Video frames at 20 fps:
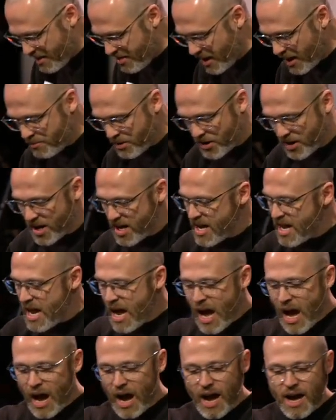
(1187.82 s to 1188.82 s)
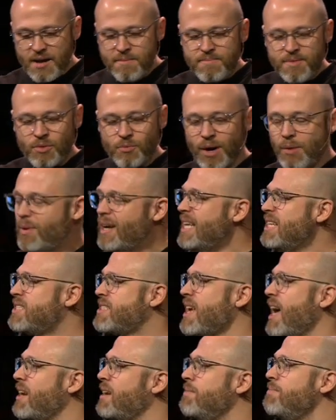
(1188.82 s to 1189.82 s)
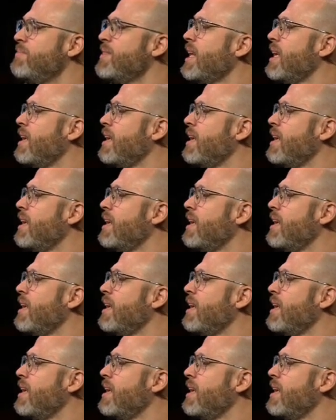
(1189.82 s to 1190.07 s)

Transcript: you got to think about it. When he said,